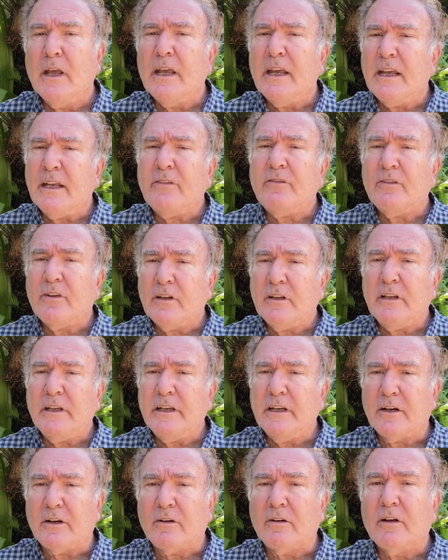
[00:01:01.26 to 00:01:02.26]
It's
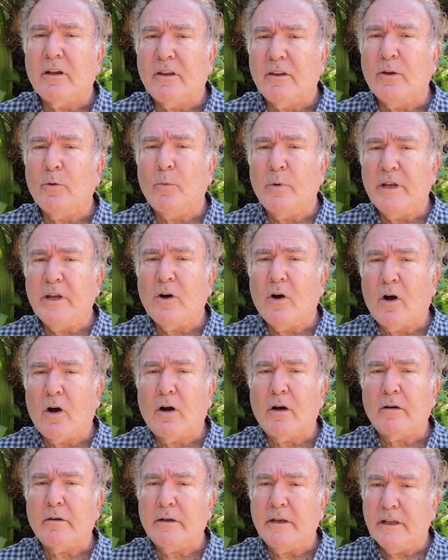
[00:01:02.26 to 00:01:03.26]
clear that we
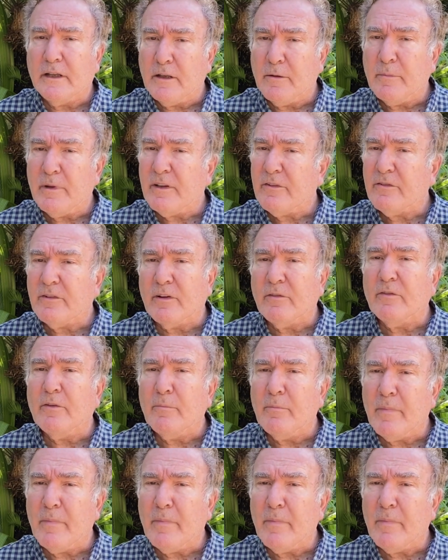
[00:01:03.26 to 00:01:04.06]
are in the midst of a